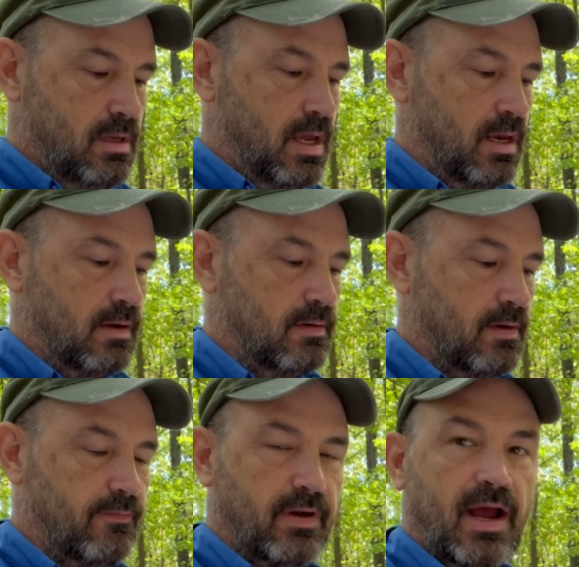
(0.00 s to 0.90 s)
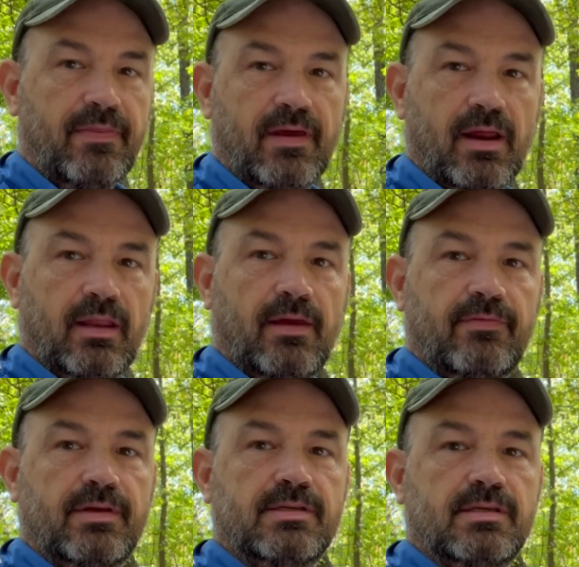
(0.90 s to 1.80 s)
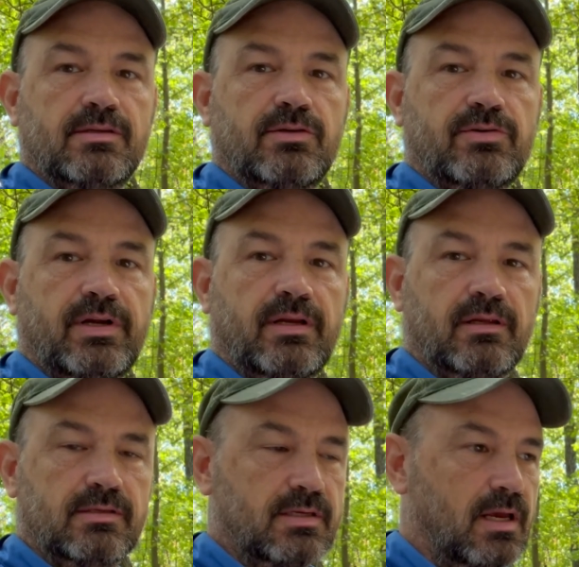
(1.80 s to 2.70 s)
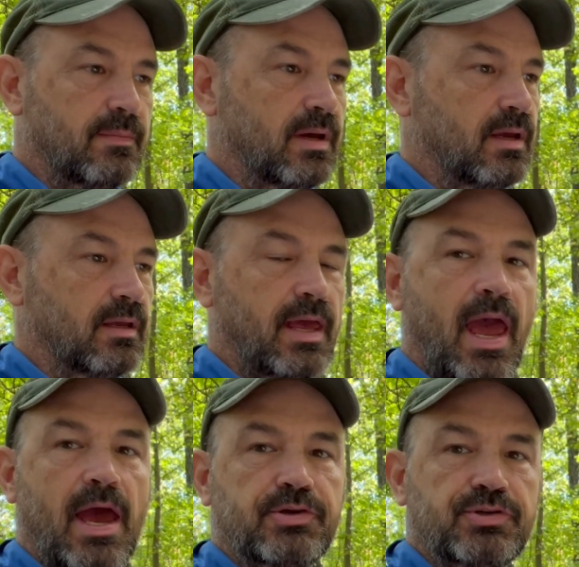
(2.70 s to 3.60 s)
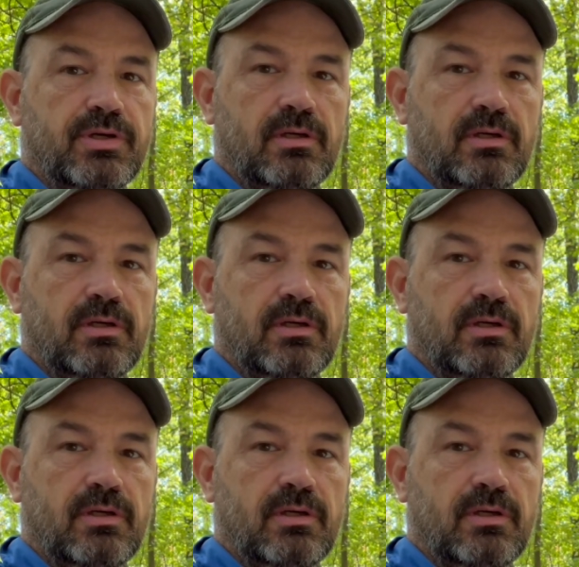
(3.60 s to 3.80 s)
And I forgot that I left this as a treat inside my cache.